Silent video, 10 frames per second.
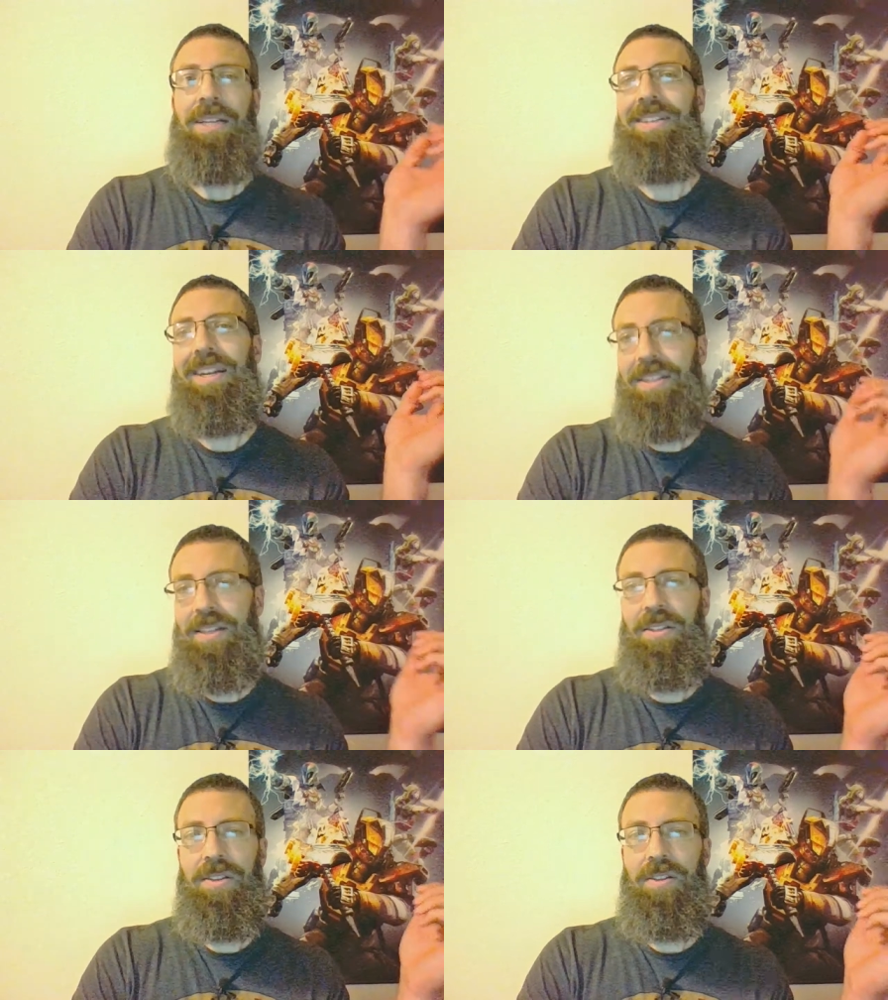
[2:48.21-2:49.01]

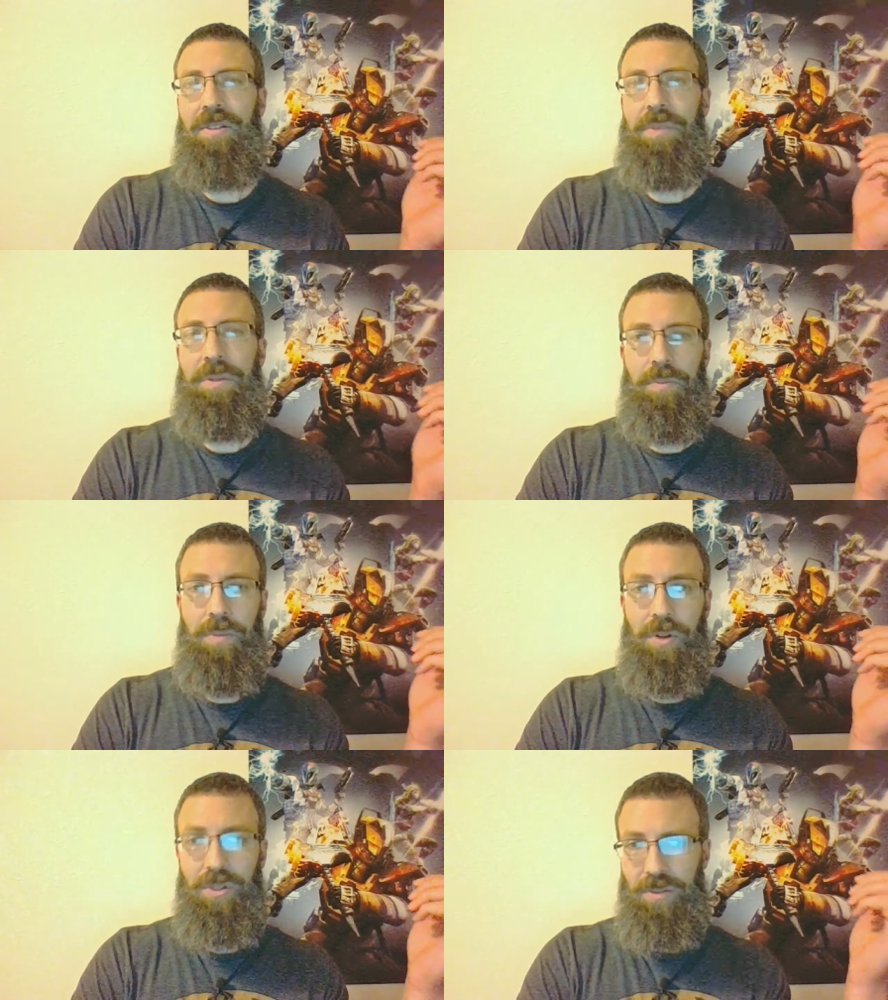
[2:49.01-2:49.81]
Technically, there can be
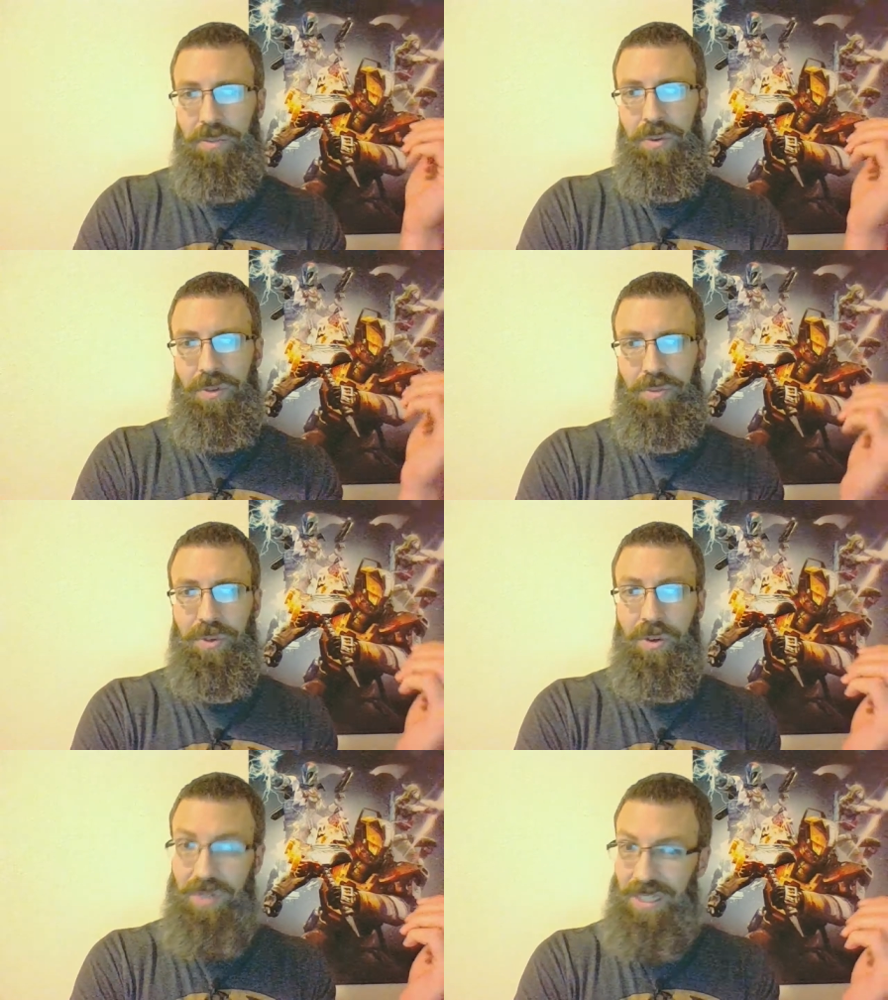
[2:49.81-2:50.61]
multiple
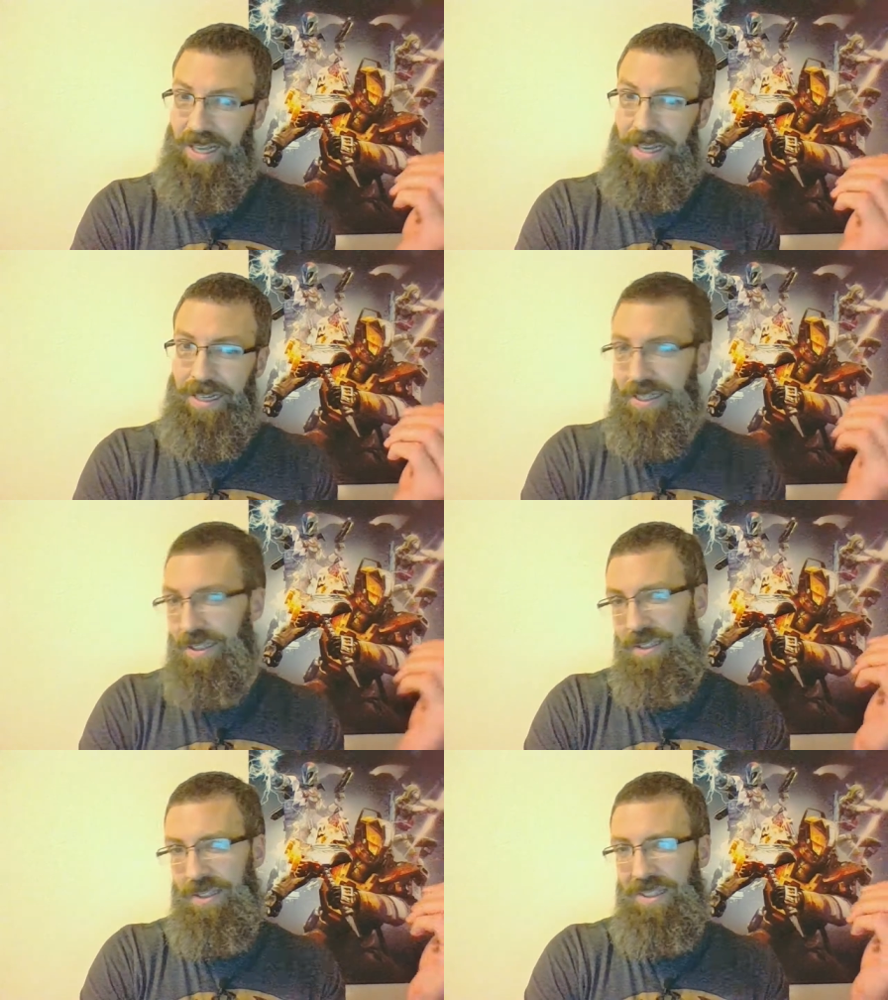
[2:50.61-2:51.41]

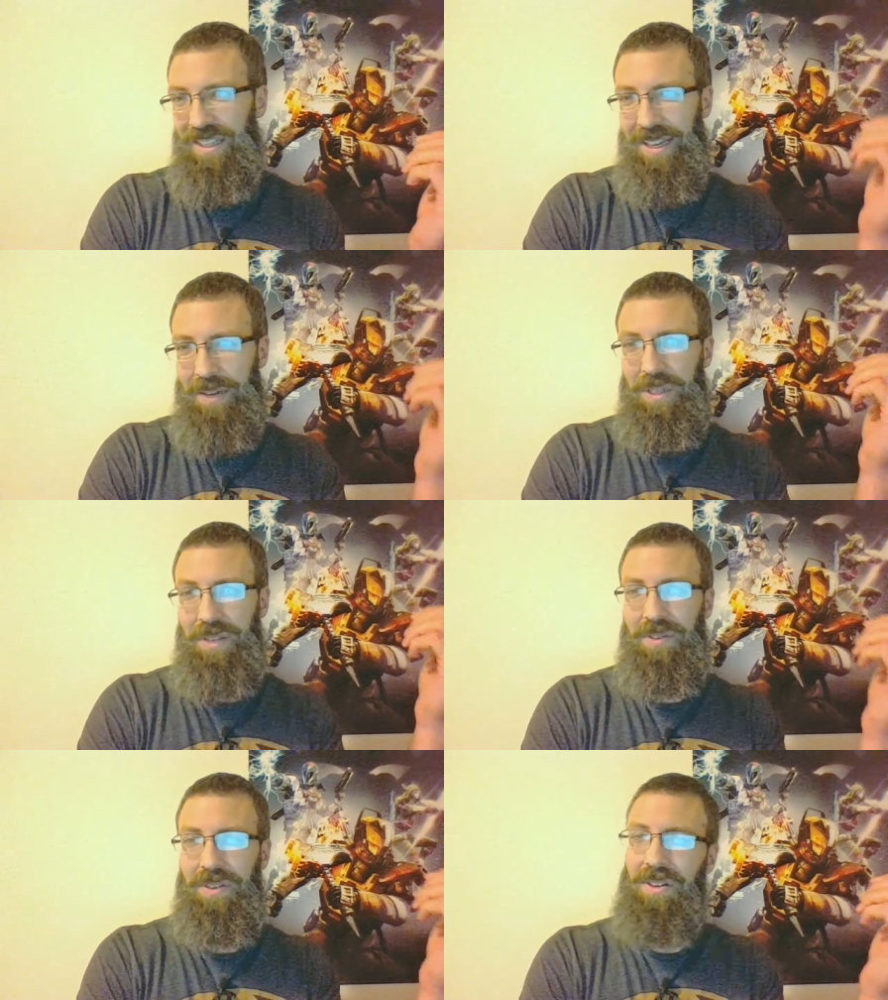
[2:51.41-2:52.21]
protagonists, and I would
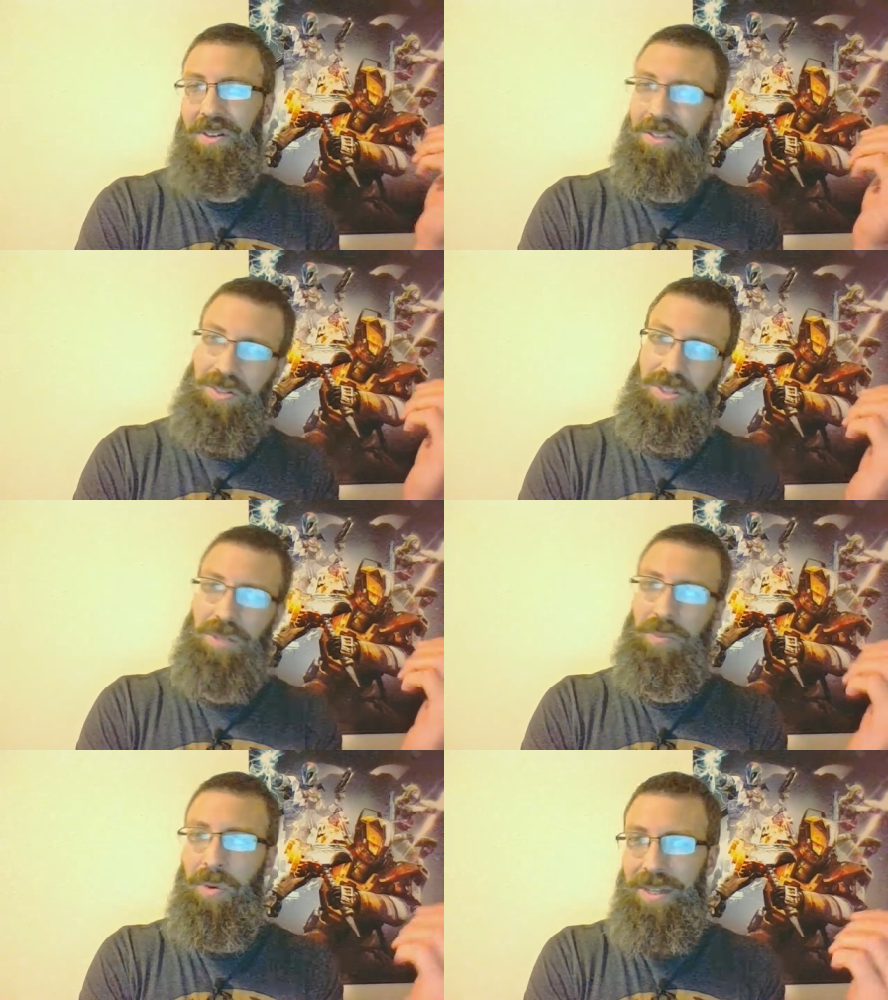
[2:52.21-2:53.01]
even argue
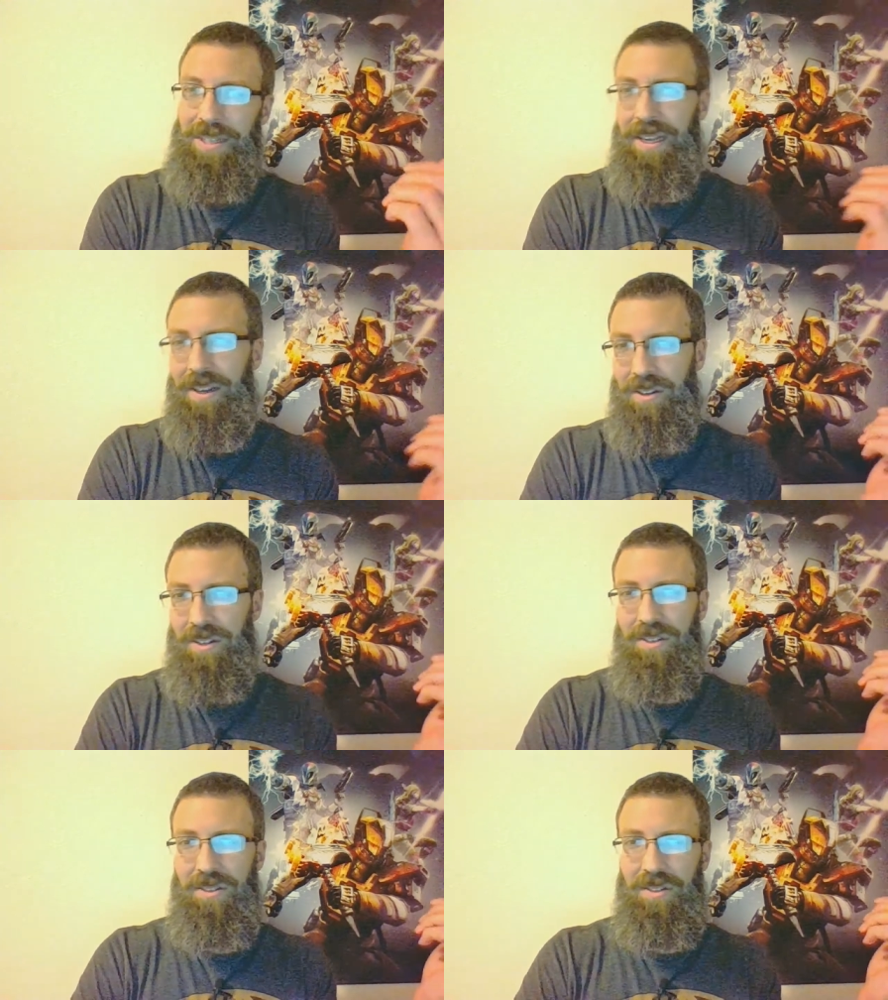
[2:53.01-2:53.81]
supporting
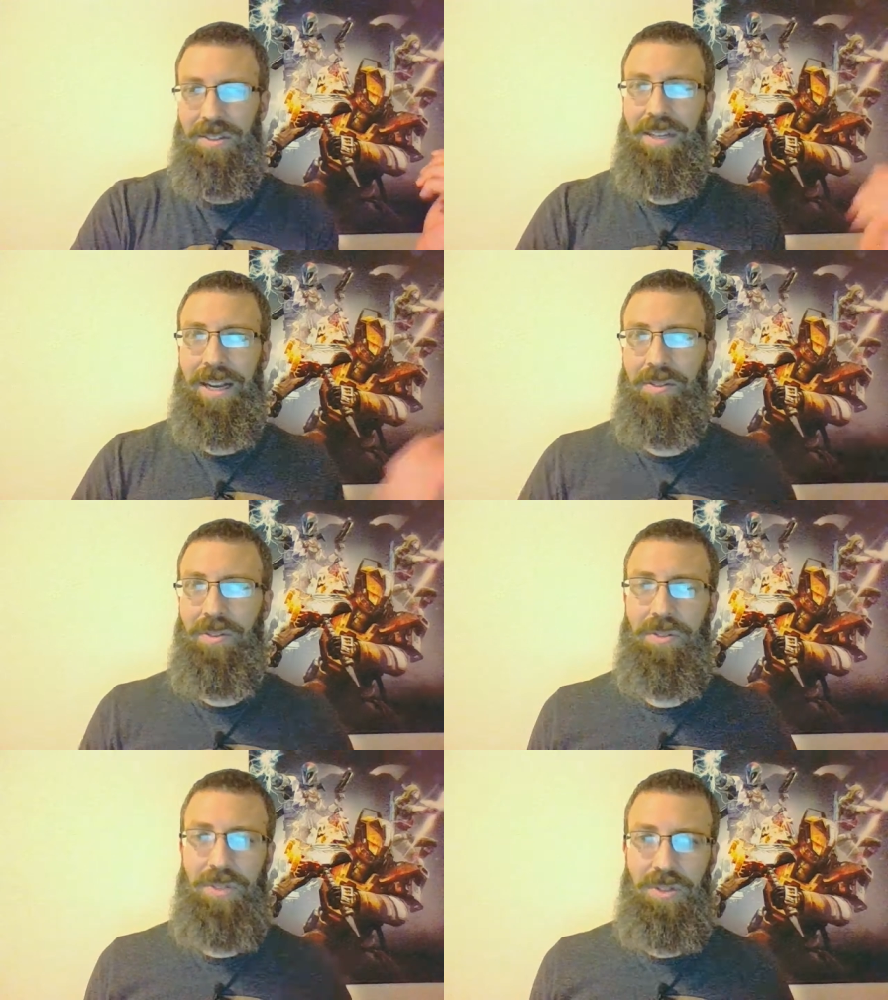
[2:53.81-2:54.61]
characters, kind of
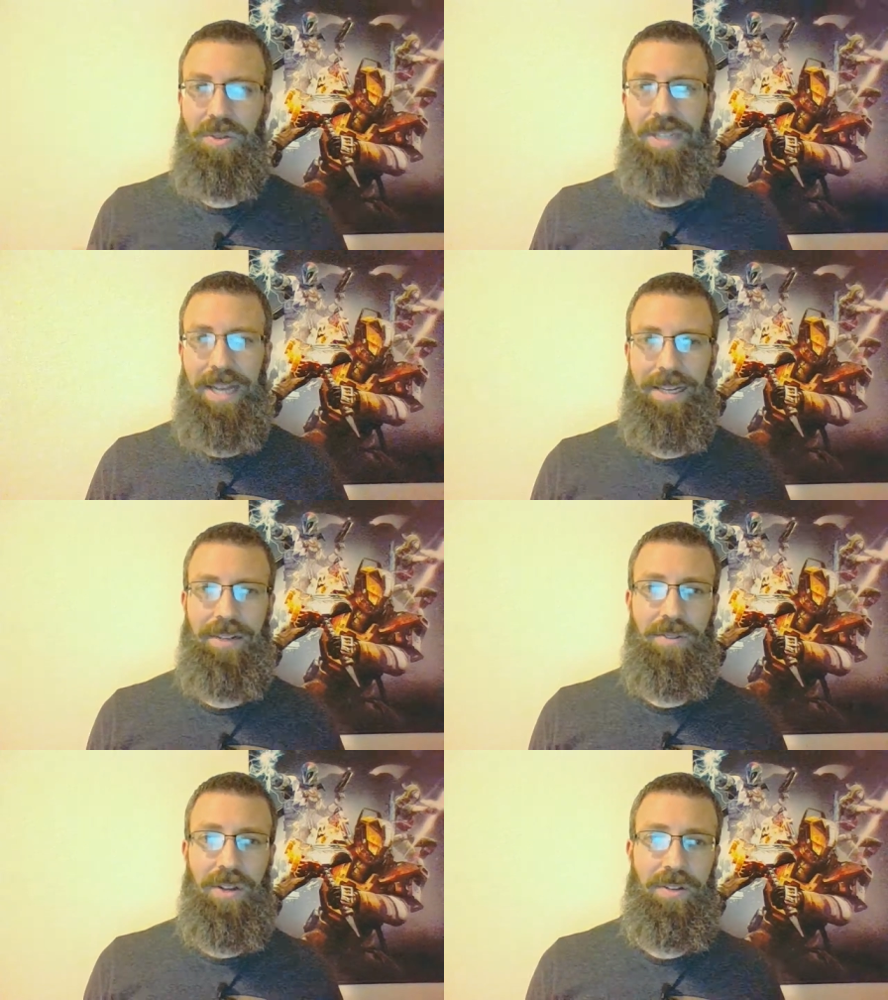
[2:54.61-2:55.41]
those who are tagging
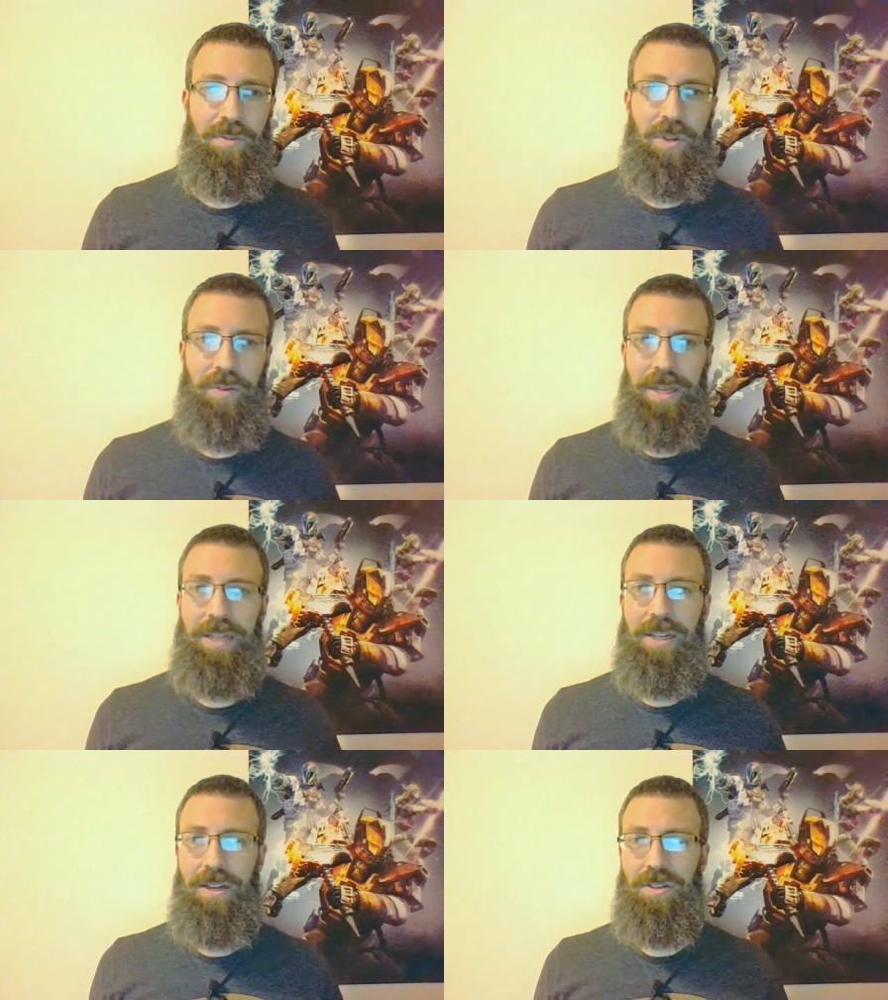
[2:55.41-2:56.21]
along with your
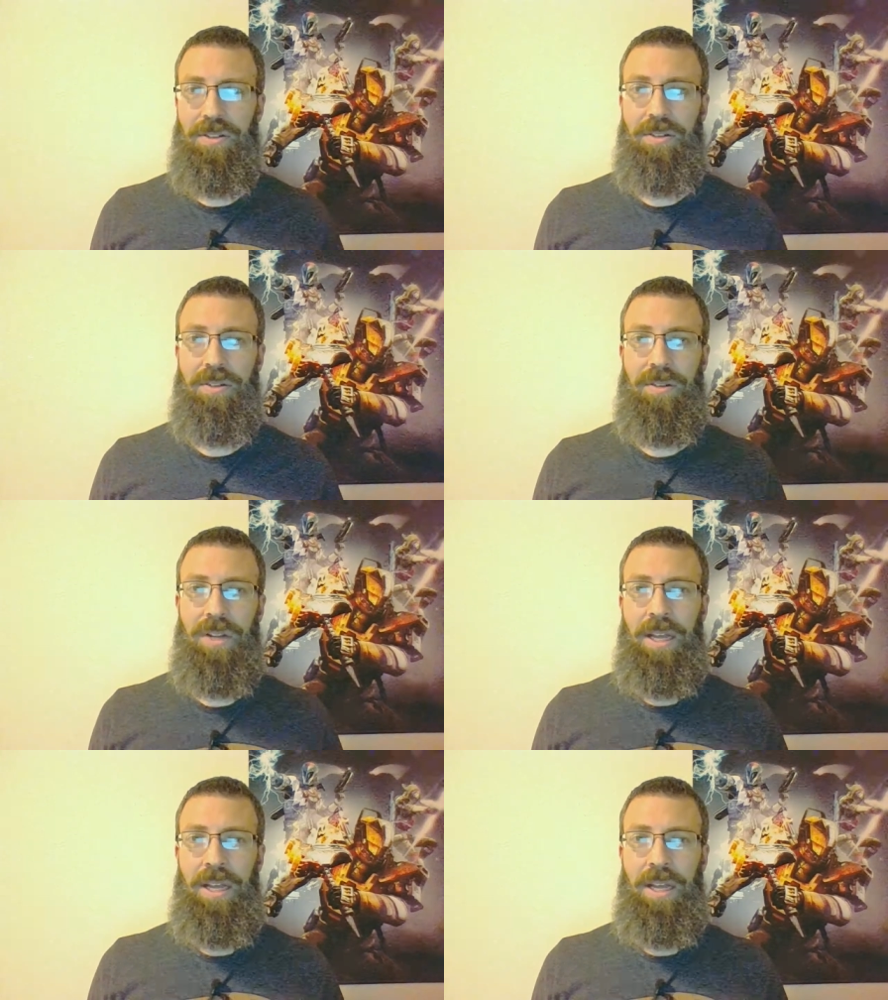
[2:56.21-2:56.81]
main character